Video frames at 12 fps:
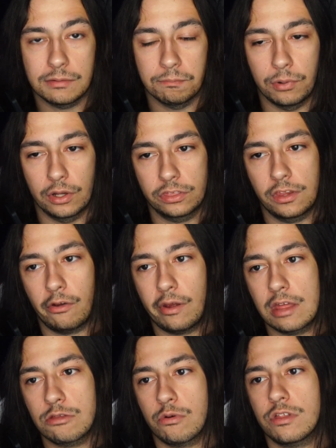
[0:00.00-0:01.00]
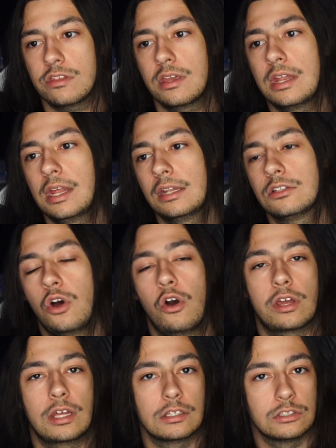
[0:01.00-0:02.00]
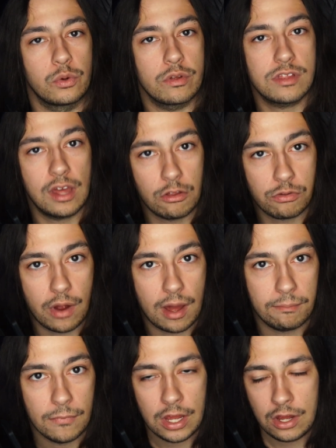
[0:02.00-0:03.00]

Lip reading: but they're interested in talking to a sales rep,